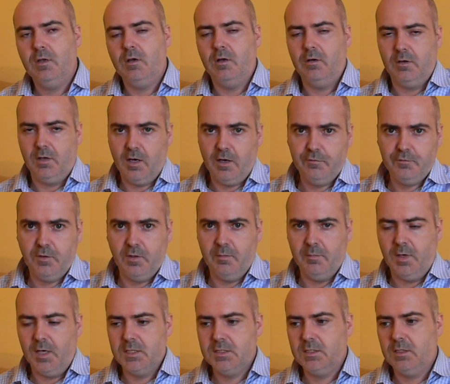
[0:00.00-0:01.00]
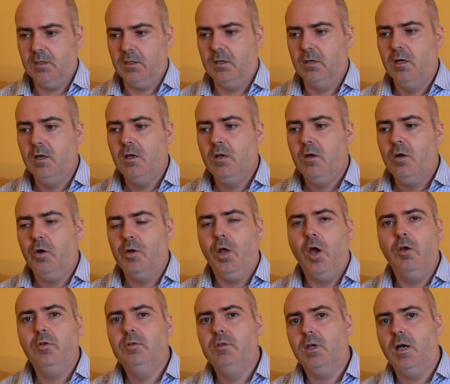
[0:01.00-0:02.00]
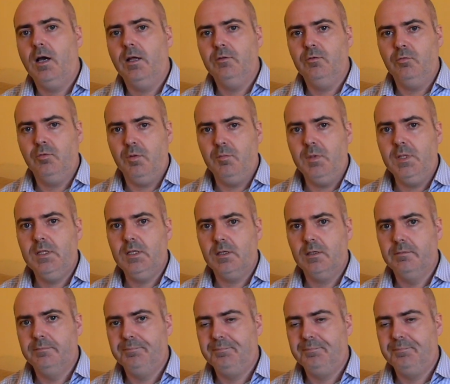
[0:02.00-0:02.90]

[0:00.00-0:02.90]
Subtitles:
or after the massacre on how to handle the media.